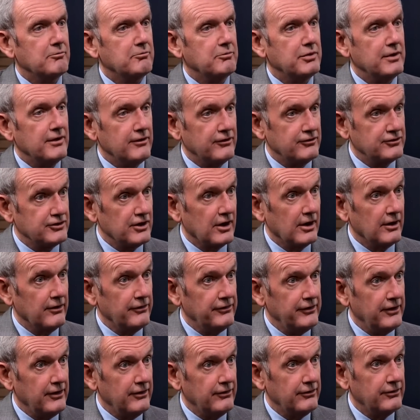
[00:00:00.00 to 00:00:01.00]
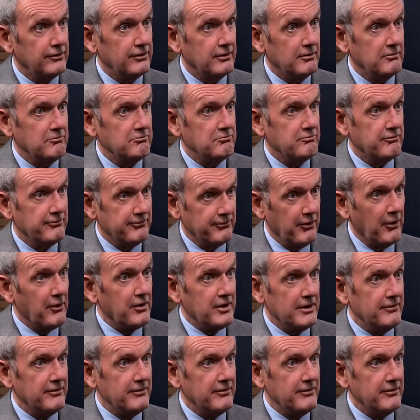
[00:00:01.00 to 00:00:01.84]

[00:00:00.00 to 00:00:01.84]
Prince Charles's foreign